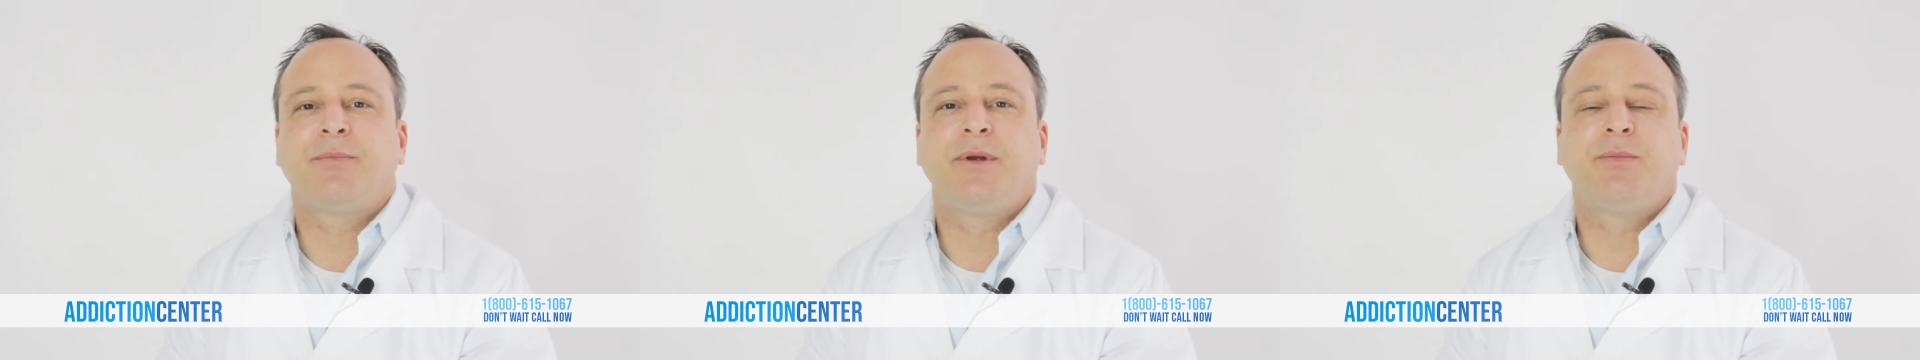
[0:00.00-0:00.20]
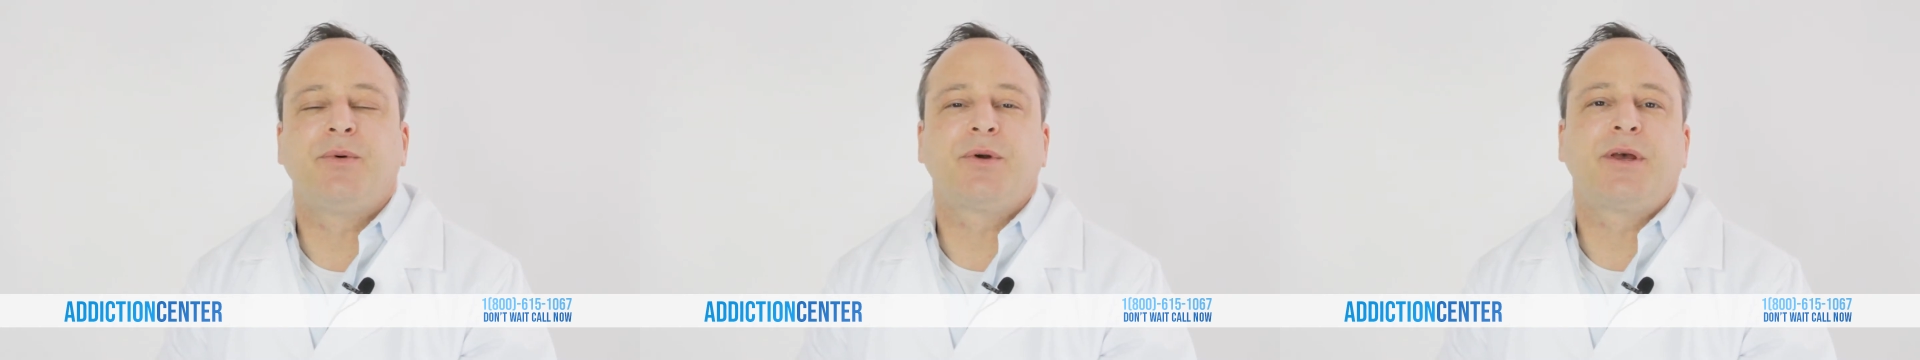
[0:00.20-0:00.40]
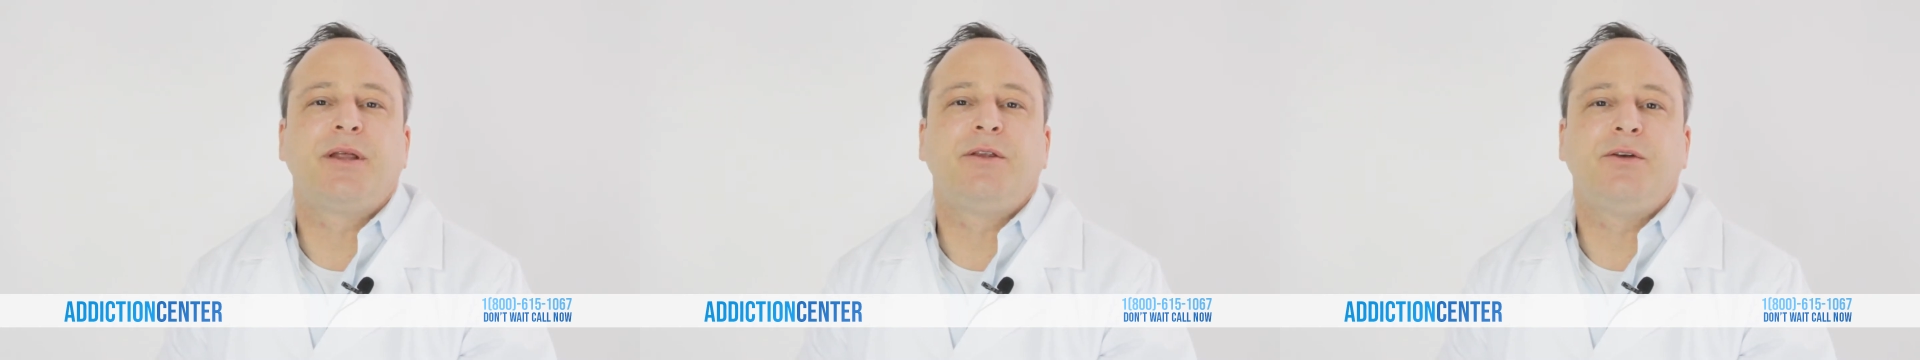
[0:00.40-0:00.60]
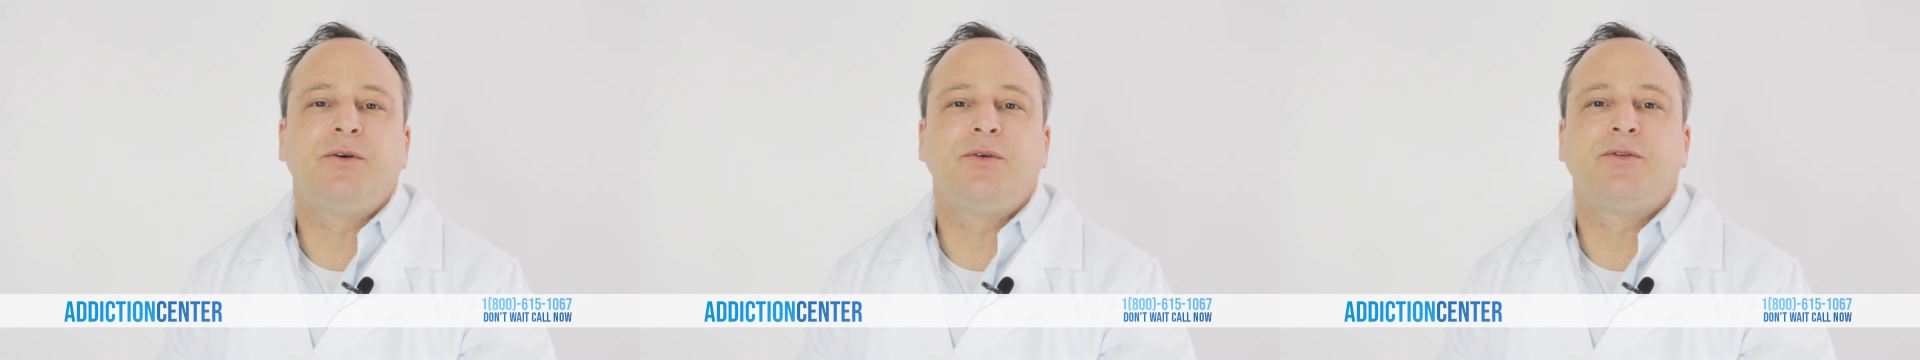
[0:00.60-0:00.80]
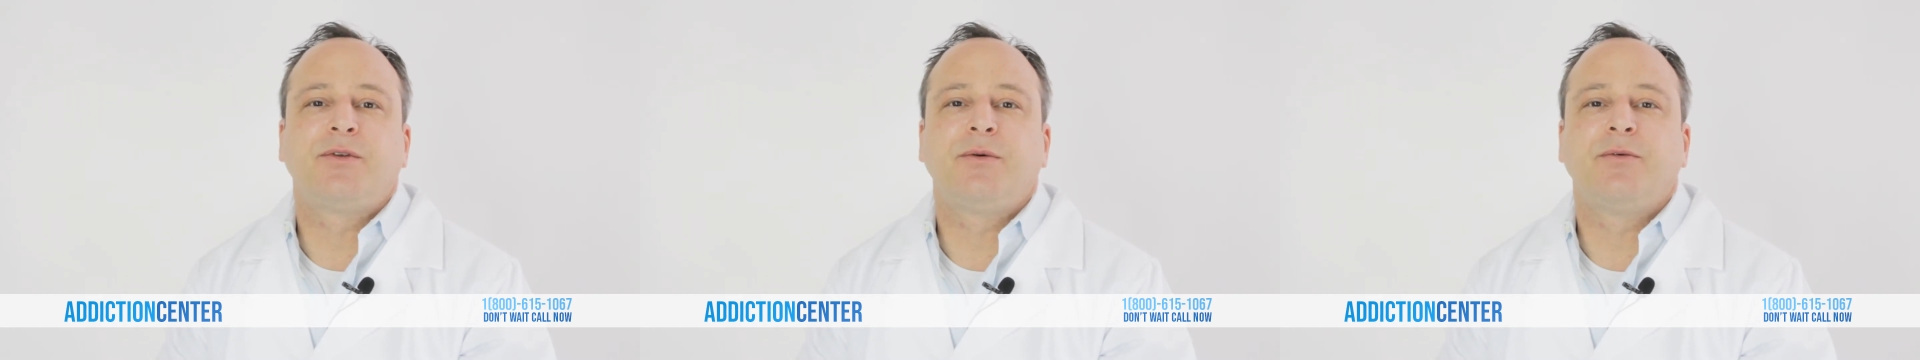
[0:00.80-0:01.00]
people can
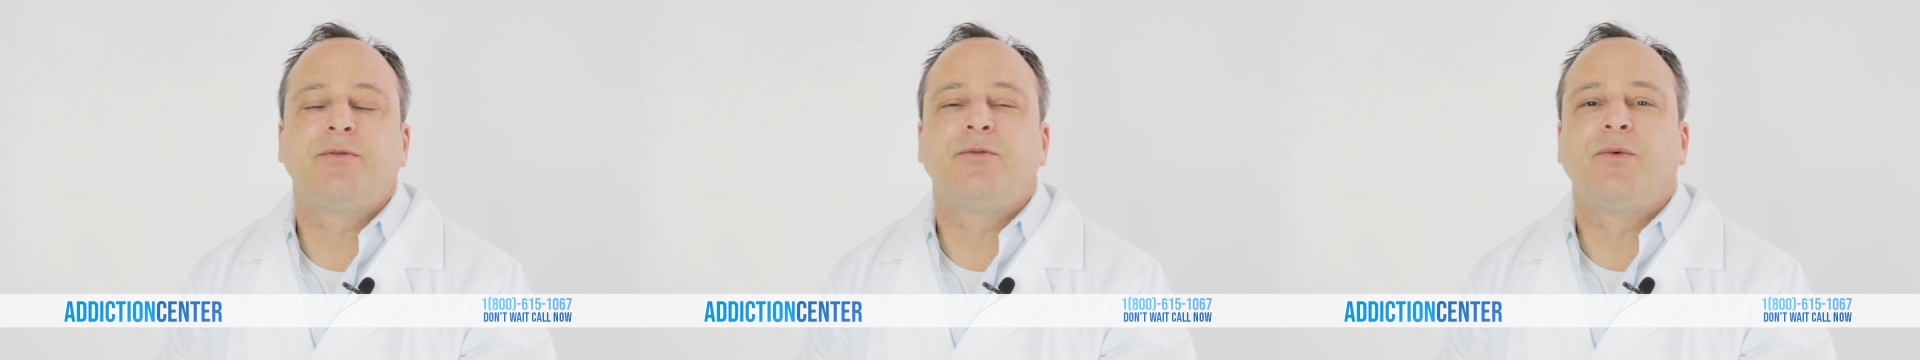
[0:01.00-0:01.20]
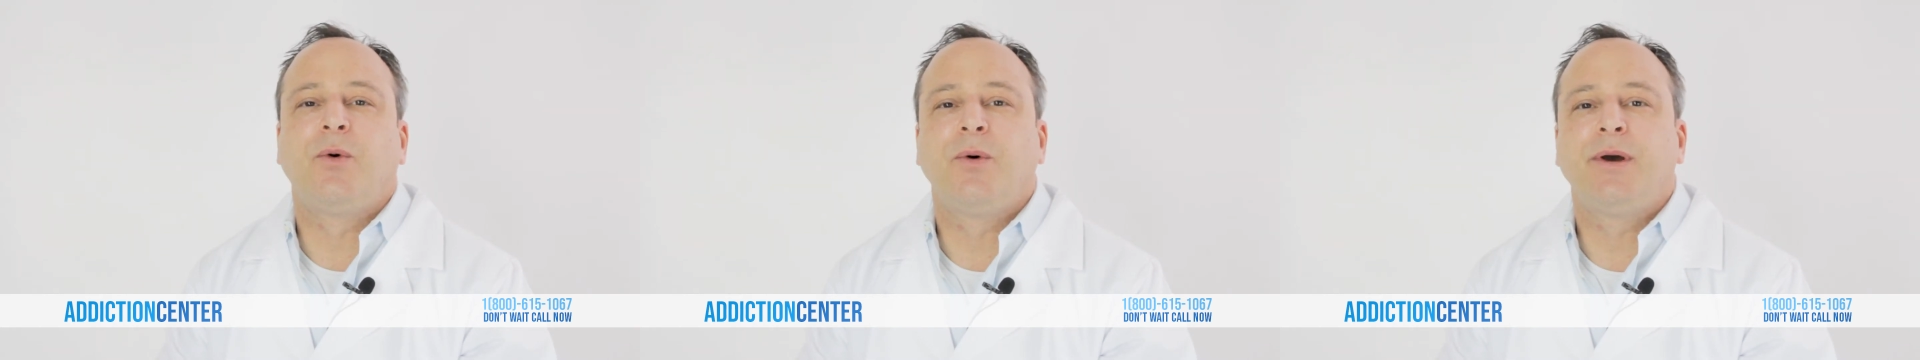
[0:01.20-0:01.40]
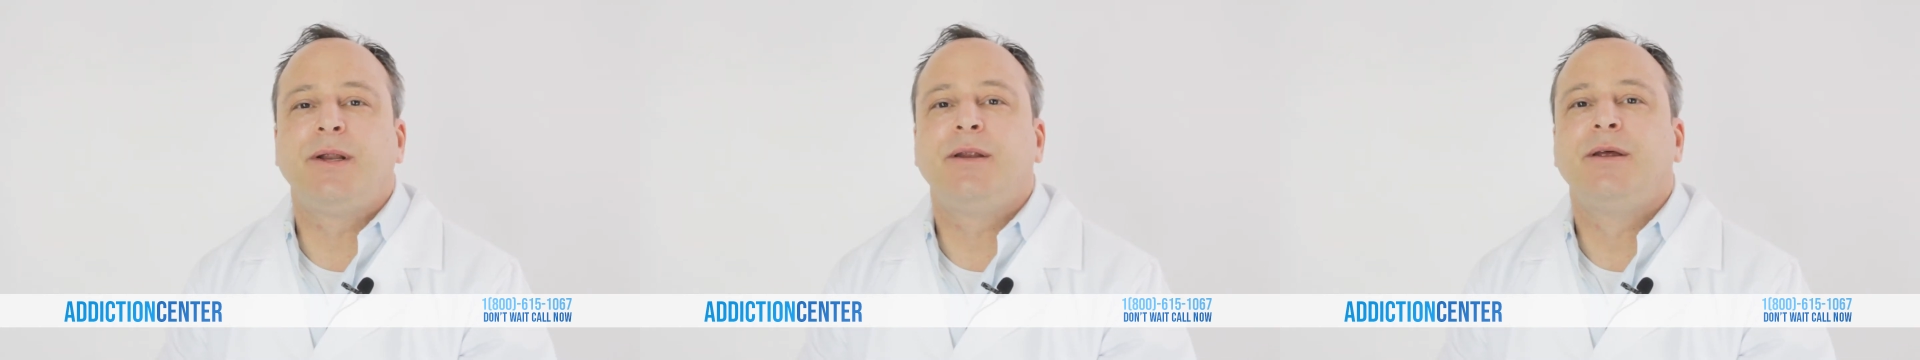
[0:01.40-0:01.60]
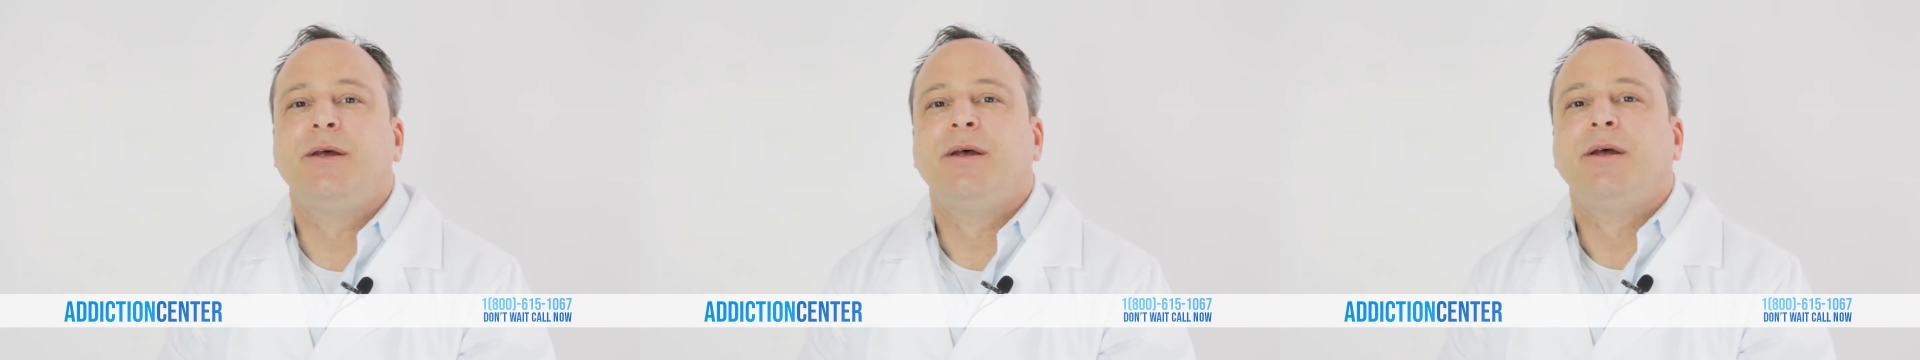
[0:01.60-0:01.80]
use to avoid